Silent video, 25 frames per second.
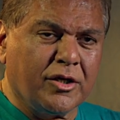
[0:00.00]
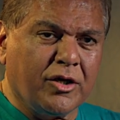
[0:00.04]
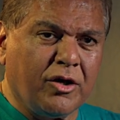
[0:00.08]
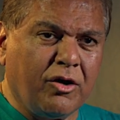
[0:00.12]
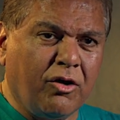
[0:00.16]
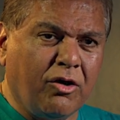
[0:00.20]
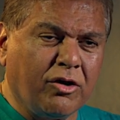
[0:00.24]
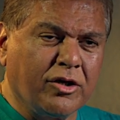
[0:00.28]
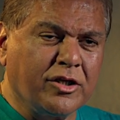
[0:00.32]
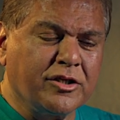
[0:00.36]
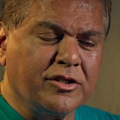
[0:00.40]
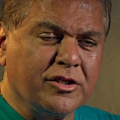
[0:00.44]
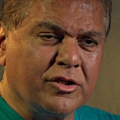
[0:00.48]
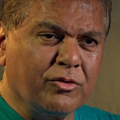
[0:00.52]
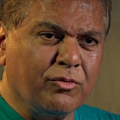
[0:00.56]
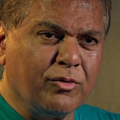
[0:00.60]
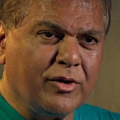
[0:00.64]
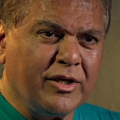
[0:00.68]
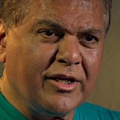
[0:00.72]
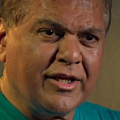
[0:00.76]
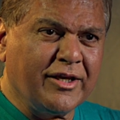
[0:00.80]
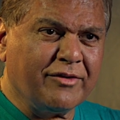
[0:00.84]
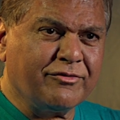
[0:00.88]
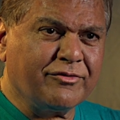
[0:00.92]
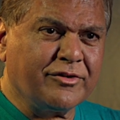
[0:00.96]
Honiton, we
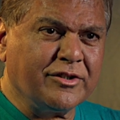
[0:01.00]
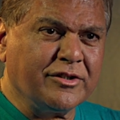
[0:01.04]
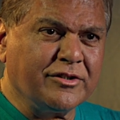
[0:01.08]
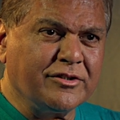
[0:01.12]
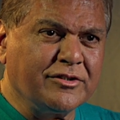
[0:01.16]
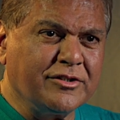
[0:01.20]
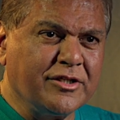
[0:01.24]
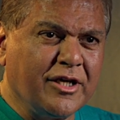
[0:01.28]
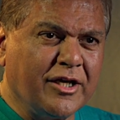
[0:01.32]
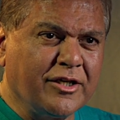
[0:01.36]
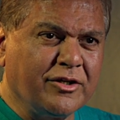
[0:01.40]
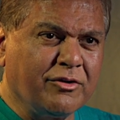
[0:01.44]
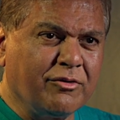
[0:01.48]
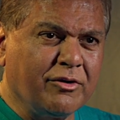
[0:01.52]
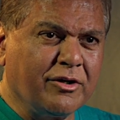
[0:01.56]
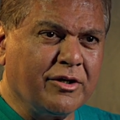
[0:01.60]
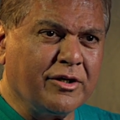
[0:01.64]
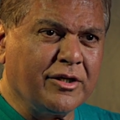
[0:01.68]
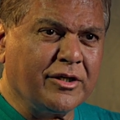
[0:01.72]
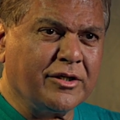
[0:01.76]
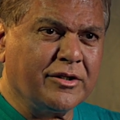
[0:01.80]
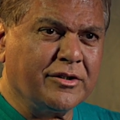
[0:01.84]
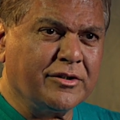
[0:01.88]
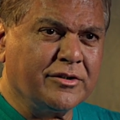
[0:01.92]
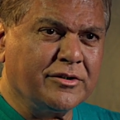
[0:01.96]
left in
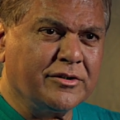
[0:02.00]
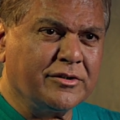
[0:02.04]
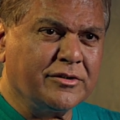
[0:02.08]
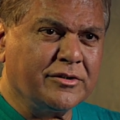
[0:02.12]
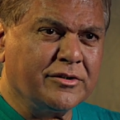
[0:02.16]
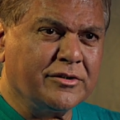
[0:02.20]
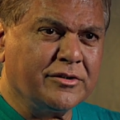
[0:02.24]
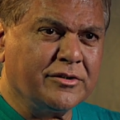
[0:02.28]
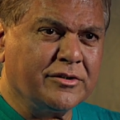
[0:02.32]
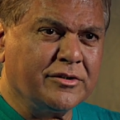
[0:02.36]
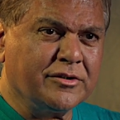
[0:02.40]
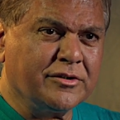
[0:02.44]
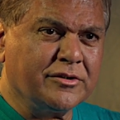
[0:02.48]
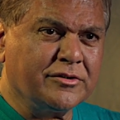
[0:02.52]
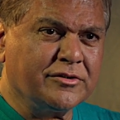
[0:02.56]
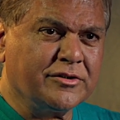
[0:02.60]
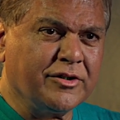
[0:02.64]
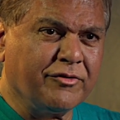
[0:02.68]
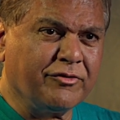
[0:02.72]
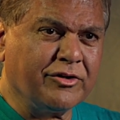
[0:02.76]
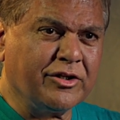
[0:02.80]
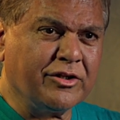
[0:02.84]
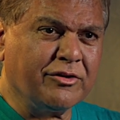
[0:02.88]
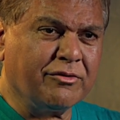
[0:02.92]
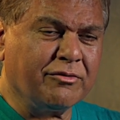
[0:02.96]
January
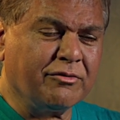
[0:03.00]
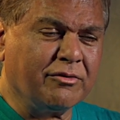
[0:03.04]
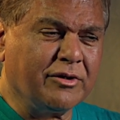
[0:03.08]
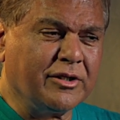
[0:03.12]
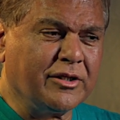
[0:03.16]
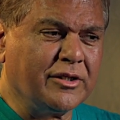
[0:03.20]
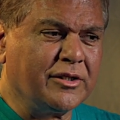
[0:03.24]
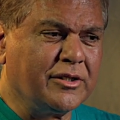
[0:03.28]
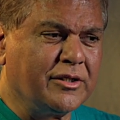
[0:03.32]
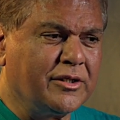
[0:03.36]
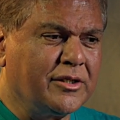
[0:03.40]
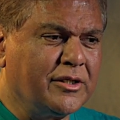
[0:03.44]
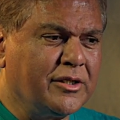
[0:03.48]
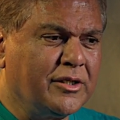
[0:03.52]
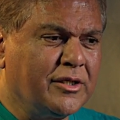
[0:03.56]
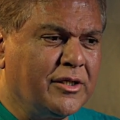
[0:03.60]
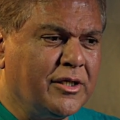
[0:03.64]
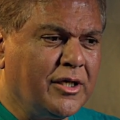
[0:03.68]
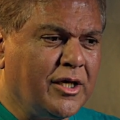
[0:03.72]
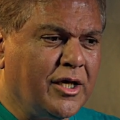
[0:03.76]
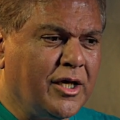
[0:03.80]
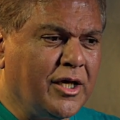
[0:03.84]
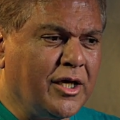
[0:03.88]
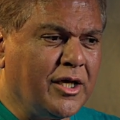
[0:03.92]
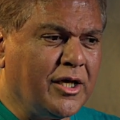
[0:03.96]
73,
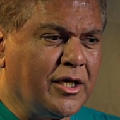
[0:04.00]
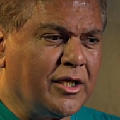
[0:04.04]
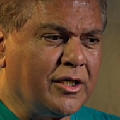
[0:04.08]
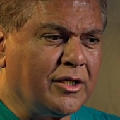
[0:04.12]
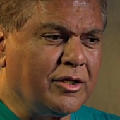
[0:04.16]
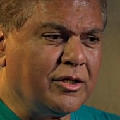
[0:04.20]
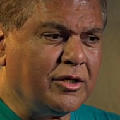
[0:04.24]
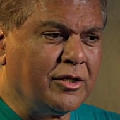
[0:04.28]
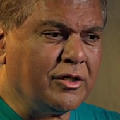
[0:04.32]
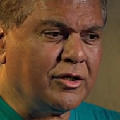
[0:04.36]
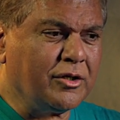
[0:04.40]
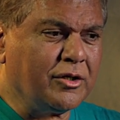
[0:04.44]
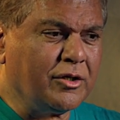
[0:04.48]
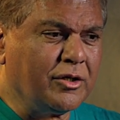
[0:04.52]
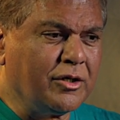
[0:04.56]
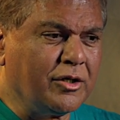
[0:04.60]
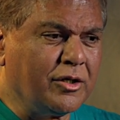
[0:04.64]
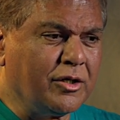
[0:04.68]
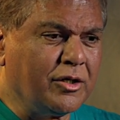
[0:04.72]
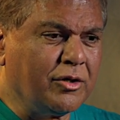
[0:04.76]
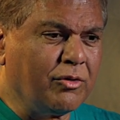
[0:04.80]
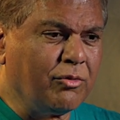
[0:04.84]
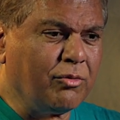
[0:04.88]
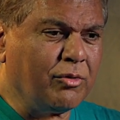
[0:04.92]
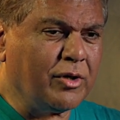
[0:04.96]
and
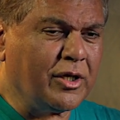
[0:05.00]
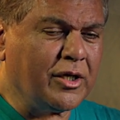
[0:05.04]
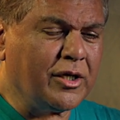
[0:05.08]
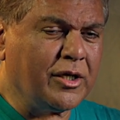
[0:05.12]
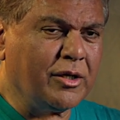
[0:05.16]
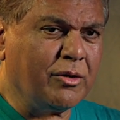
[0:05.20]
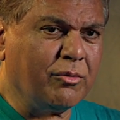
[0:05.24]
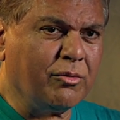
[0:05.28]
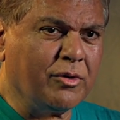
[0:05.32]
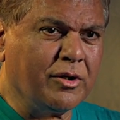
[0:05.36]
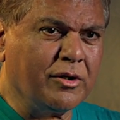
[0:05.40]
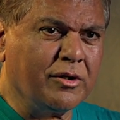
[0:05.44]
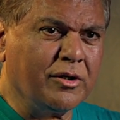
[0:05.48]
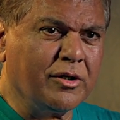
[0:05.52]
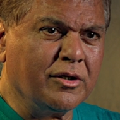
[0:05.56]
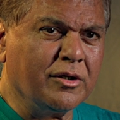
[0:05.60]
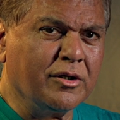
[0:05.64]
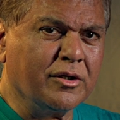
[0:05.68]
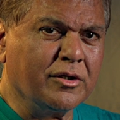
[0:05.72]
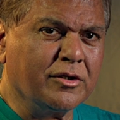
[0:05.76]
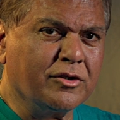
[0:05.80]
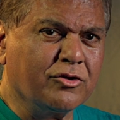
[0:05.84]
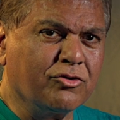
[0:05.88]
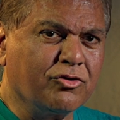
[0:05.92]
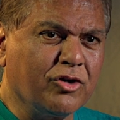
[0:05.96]
we
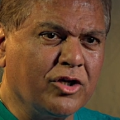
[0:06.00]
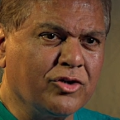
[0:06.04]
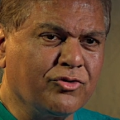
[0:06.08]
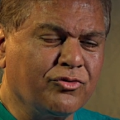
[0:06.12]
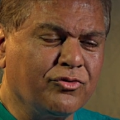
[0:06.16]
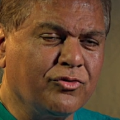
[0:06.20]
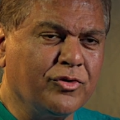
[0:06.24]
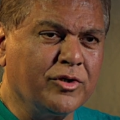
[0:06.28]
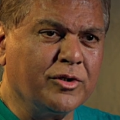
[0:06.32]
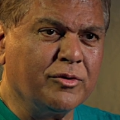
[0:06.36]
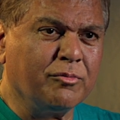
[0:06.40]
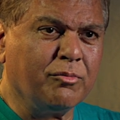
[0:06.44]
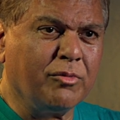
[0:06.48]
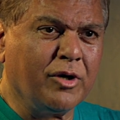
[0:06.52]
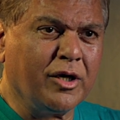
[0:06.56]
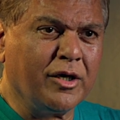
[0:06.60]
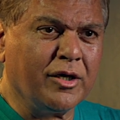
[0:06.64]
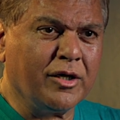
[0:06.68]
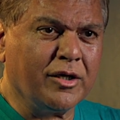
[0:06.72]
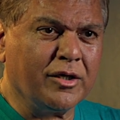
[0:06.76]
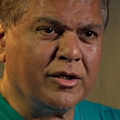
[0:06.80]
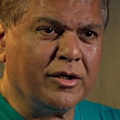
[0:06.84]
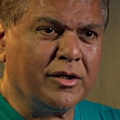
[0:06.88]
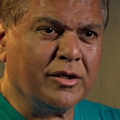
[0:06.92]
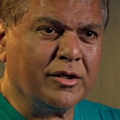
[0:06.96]
were transferred
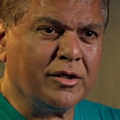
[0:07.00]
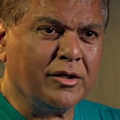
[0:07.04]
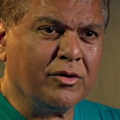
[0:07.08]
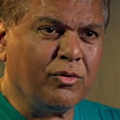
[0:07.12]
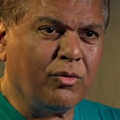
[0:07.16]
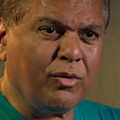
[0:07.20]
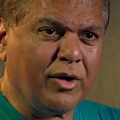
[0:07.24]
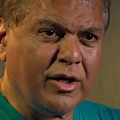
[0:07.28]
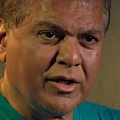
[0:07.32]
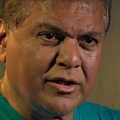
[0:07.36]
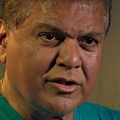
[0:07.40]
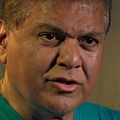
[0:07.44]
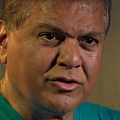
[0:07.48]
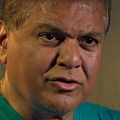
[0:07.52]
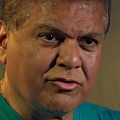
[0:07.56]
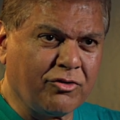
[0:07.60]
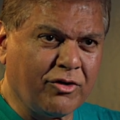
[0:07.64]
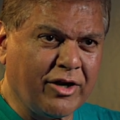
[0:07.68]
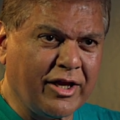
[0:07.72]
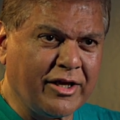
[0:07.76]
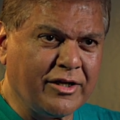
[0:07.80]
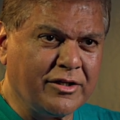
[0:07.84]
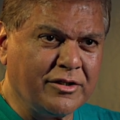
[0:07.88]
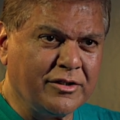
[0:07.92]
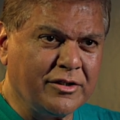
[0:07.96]
via
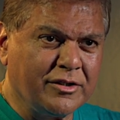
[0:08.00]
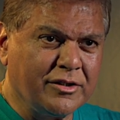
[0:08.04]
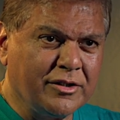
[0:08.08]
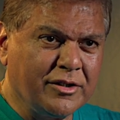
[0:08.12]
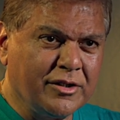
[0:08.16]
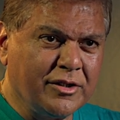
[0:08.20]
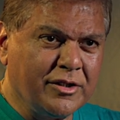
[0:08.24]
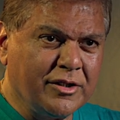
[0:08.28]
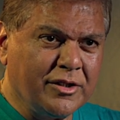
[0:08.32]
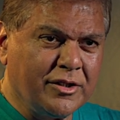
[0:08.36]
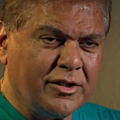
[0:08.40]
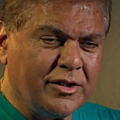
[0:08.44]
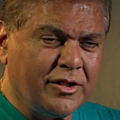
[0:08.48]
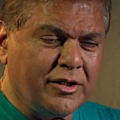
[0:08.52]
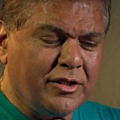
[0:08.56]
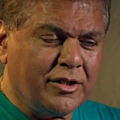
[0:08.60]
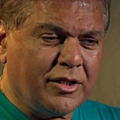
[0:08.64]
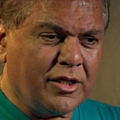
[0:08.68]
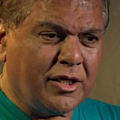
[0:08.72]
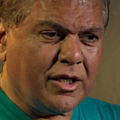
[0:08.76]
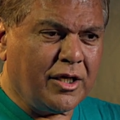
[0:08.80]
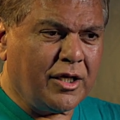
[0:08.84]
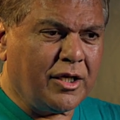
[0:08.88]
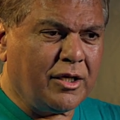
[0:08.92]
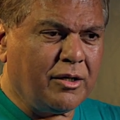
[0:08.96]
train.
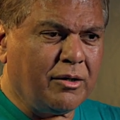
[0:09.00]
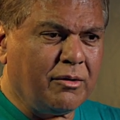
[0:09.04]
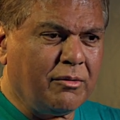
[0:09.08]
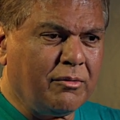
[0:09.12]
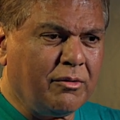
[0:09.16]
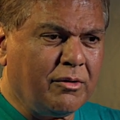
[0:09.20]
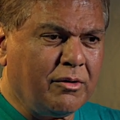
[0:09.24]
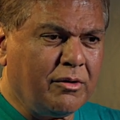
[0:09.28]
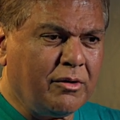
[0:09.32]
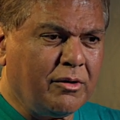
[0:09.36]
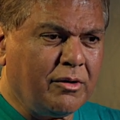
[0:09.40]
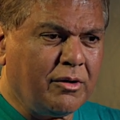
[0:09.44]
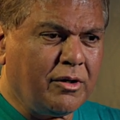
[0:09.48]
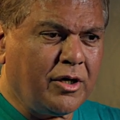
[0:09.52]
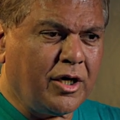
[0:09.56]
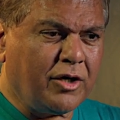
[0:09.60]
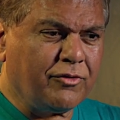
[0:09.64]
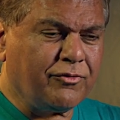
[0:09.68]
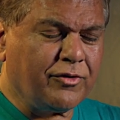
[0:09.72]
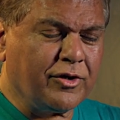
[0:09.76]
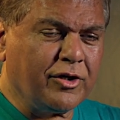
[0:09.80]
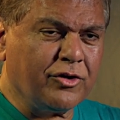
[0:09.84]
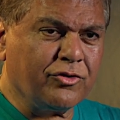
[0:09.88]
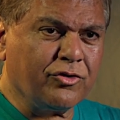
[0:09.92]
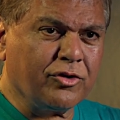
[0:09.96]

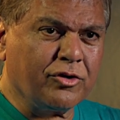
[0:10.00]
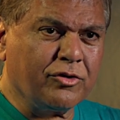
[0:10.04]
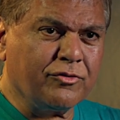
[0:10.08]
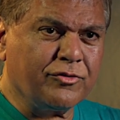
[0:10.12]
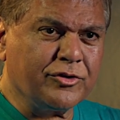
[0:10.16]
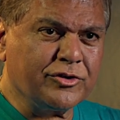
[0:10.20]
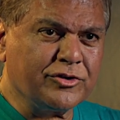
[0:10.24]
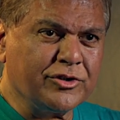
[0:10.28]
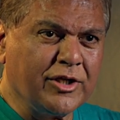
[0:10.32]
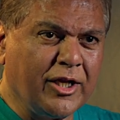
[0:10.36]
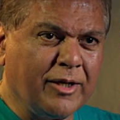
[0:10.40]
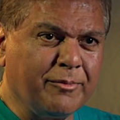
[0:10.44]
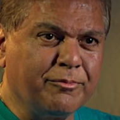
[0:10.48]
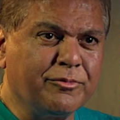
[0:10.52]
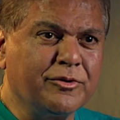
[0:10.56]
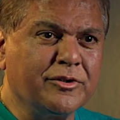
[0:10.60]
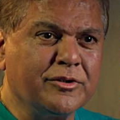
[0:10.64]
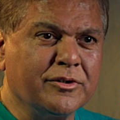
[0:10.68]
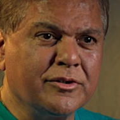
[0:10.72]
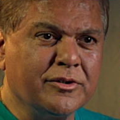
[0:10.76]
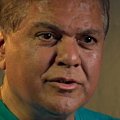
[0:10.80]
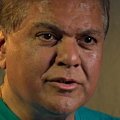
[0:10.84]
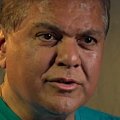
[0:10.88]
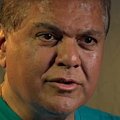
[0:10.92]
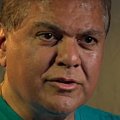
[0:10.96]
Half a dozen of us helped
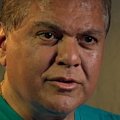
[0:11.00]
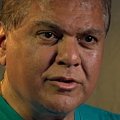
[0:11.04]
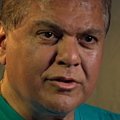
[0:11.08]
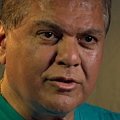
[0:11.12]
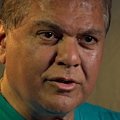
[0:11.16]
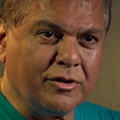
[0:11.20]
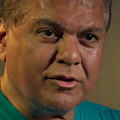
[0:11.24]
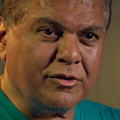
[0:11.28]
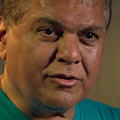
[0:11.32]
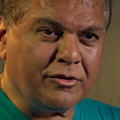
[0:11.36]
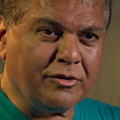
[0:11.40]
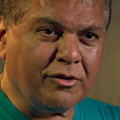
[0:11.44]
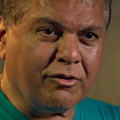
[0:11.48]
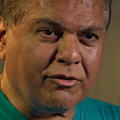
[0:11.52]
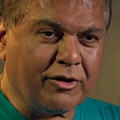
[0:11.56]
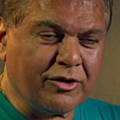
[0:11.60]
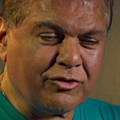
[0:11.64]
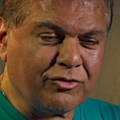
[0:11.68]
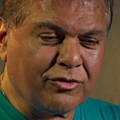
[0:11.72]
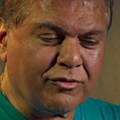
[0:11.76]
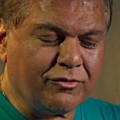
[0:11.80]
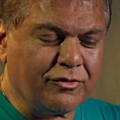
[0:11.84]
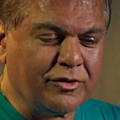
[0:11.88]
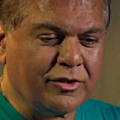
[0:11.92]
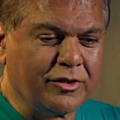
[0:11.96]
the
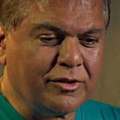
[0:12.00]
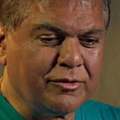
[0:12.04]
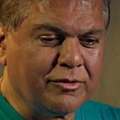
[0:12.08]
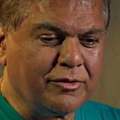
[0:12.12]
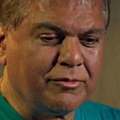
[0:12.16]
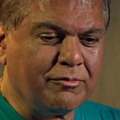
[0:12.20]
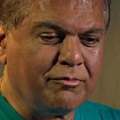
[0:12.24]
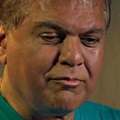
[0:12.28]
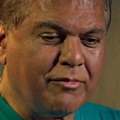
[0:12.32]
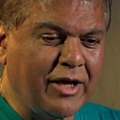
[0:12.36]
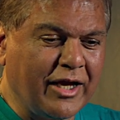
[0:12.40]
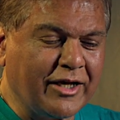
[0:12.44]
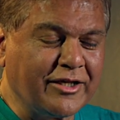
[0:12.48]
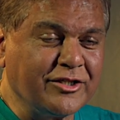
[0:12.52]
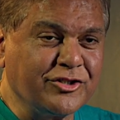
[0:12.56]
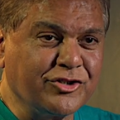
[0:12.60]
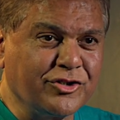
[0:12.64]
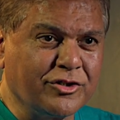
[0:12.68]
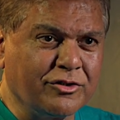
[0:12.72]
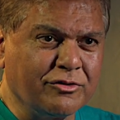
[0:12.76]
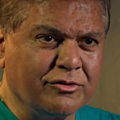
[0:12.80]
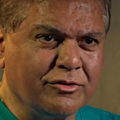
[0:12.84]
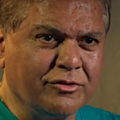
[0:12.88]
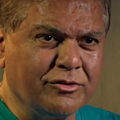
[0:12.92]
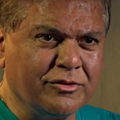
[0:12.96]
rest of the baggage
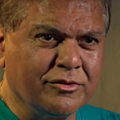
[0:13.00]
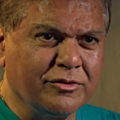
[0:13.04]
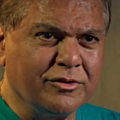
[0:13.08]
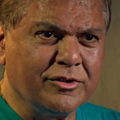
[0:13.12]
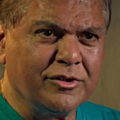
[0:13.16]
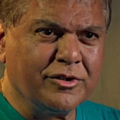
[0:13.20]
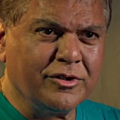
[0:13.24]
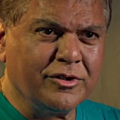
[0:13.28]
crew